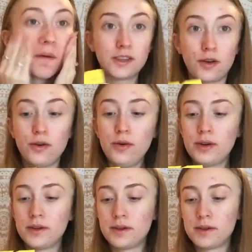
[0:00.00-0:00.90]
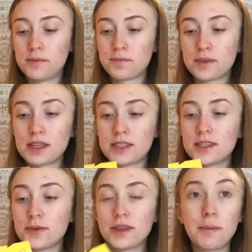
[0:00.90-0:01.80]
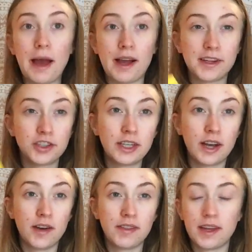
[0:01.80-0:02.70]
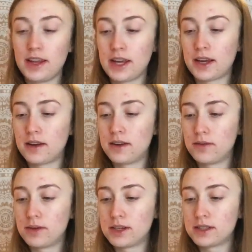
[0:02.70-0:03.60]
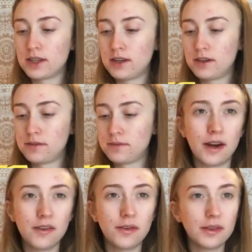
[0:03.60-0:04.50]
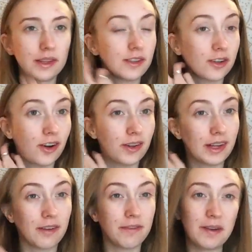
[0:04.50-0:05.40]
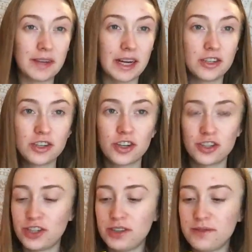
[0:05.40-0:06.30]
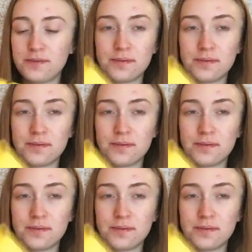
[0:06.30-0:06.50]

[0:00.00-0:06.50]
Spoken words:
So this is with the packaging of the, like, what is it? I don't know what these are called, like a foundation cushion.